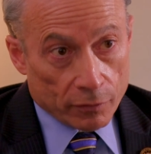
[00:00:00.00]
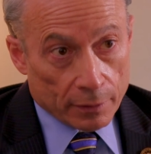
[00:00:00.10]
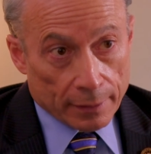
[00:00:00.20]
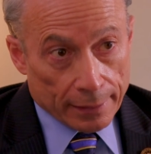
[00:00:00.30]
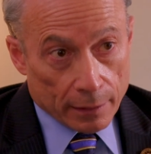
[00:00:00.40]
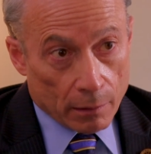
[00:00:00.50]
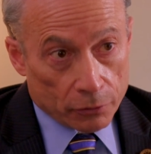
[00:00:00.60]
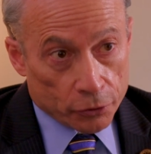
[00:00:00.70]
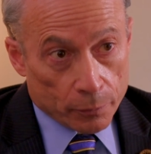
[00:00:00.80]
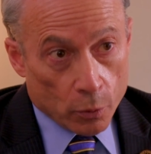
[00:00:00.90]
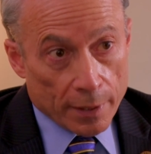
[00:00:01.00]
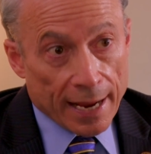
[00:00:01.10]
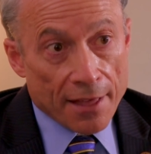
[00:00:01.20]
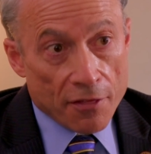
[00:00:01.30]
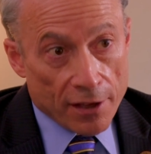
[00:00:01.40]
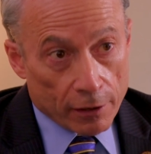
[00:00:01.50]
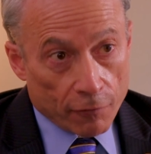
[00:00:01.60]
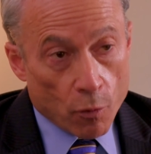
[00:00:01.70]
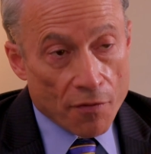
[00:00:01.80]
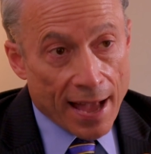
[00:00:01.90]
the altar boy, and
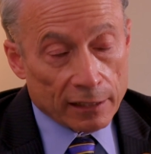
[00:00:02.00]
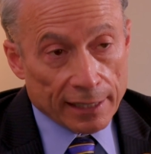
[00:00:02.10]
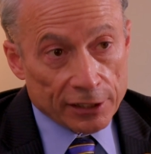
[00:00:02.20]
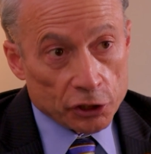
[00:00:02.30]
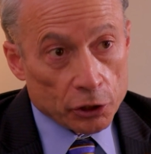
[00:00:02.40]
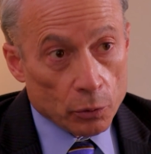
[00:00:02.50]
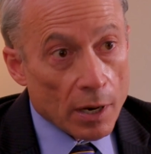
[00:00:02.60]
therefore that led to